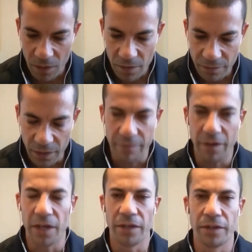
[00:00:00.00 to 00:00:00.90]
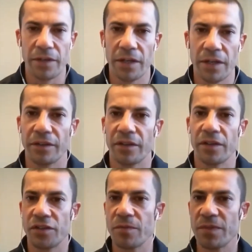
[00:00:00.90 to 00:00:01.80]
think of it in
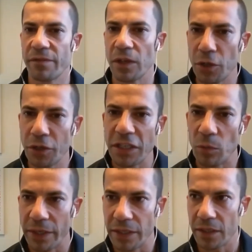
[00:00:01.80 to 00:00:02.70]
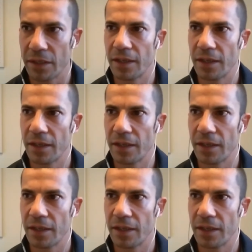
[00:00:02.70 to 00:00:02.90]
terms of a learning week.